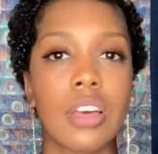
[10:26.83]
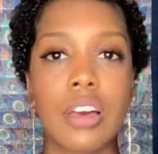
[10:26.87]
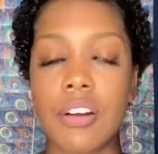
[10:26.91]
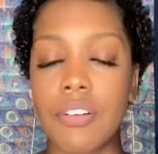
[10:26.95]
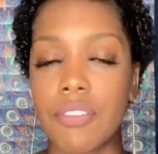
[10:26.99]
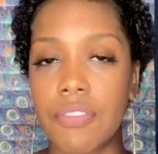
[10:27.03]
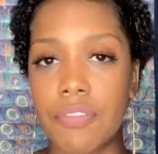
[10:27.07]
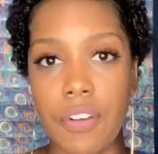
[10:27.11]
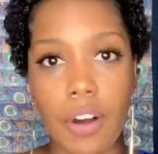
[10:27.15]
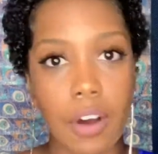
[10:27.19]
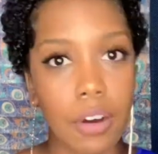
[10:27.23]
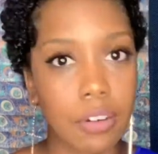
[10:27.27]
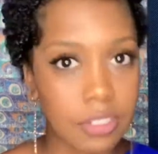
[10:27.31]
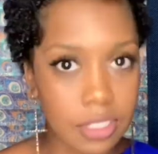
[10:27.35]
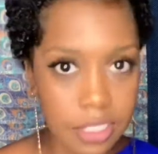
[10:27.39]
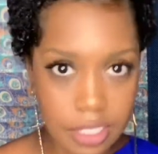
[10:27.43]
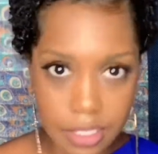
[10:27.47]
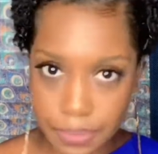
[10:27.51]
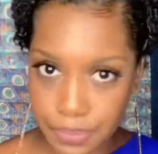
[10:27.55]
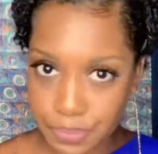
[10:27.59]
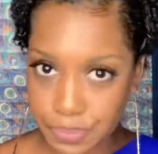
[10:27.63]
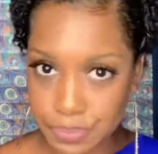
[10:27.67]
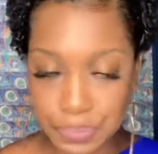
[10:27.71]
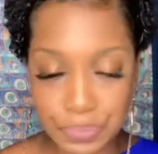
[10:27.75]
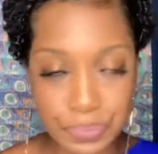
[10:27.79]
faults
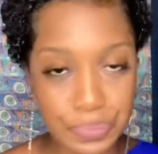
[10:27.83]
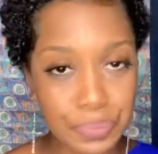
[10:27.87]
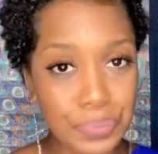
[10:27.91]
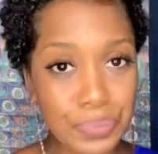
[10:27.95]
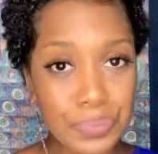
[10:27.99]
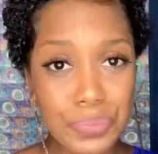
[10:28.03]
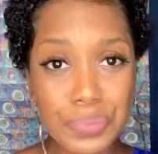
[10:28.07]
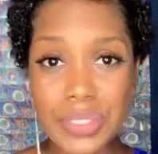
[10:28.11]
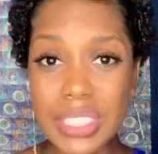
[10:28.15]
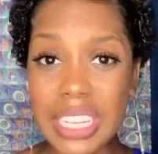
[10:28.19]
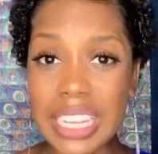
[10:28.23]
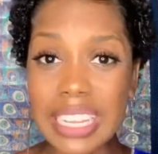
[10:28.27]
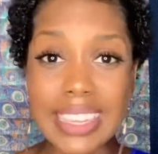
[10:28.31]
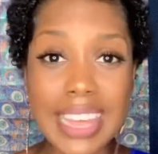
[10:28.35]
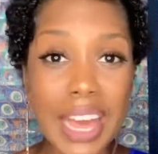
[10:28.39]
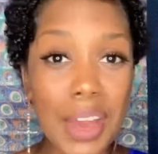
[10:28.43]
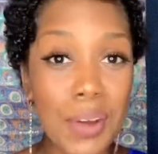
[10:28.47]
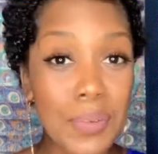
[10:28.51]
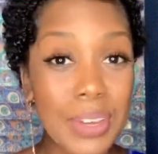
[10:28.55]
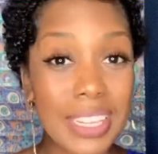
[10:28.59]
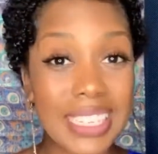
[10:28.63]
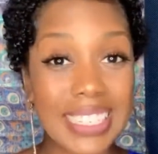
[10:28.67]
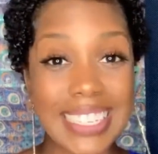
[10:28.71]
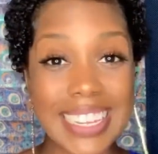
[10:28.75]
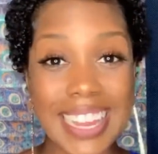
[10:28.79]
that
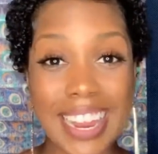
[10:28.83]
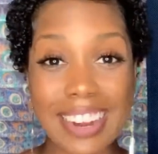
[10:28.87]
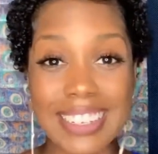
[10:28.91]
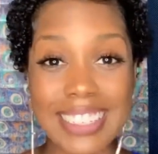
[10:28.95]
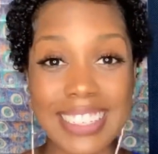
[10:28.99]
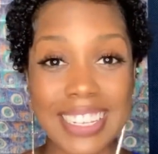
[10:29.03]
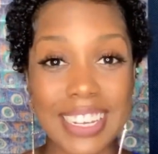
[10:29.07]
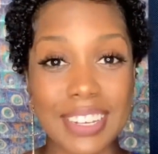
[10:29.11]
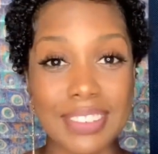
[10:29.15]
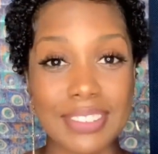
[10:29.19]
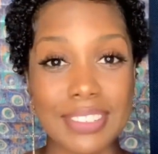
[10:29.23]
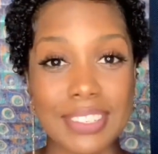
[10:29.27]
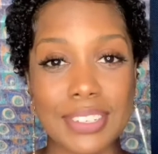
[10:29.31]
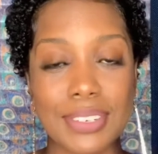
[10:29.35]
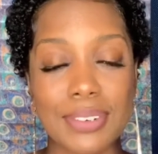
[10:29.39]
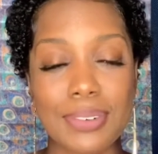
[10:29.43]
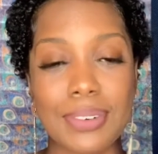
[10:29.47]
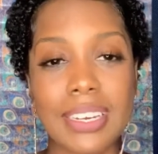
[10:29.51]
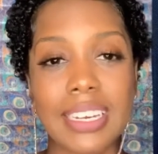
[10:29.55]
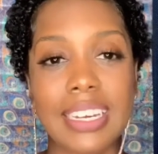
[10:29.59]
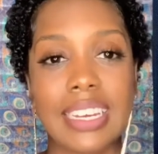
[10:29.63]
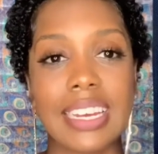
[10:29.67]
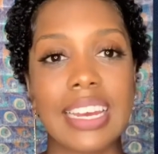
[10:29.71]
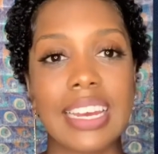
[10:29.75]
we see ourselves doing,